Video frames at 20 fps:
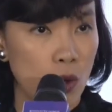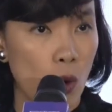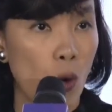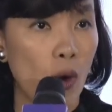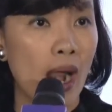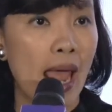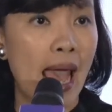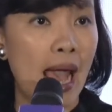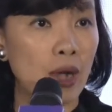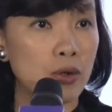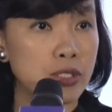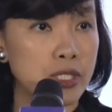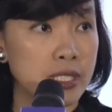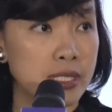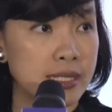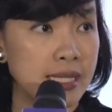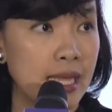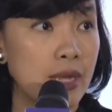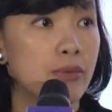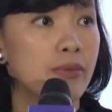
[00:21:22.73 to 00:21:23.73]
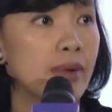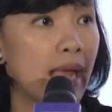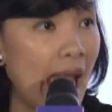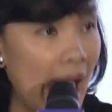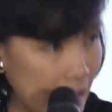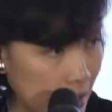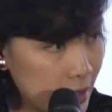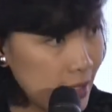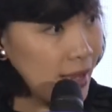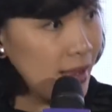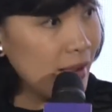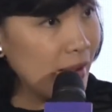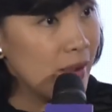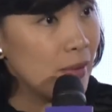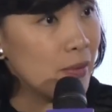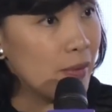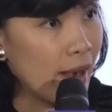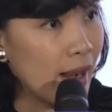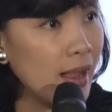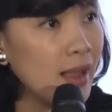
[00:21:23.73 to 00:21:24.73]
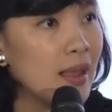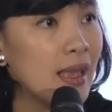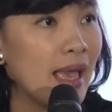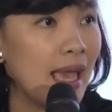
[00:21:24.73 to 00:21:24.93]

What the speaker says: or how just they act, right?